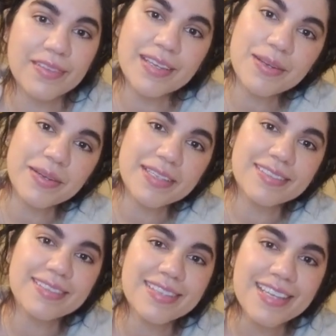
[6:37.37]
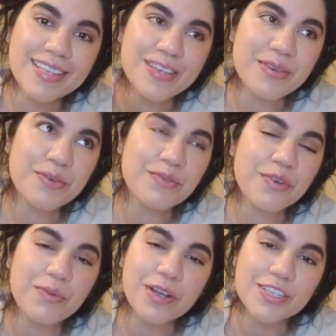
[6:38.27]
Anyway, Thank you
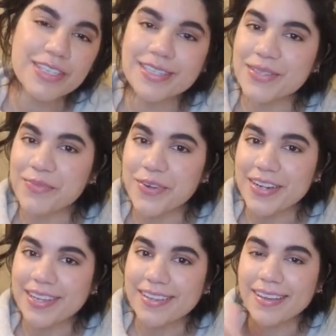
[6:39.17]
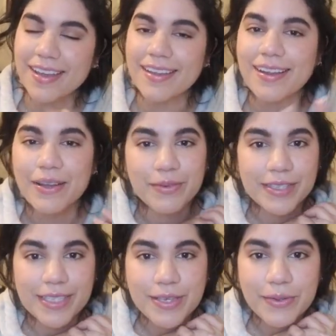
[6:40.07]
for watching this morning, and I will
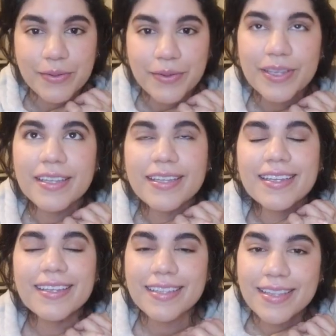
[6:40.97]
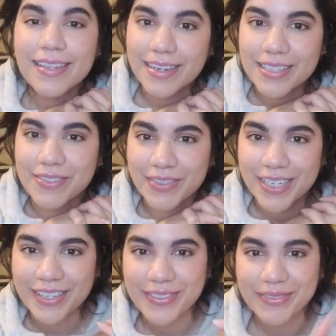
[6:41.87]
see you in the next
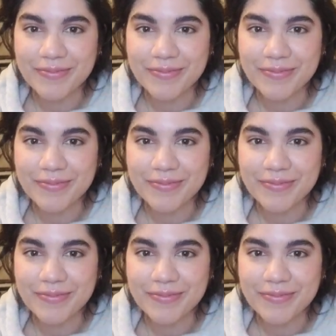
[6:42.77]
video.